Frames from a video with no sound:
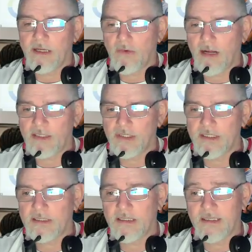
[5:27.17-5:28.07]
in
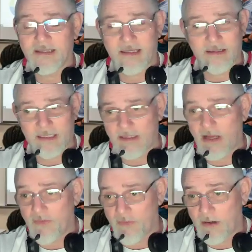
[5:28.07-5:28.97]
crashes, like
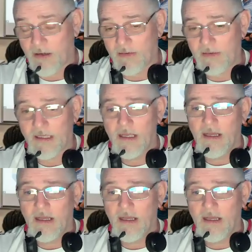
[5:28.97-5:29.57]
overall.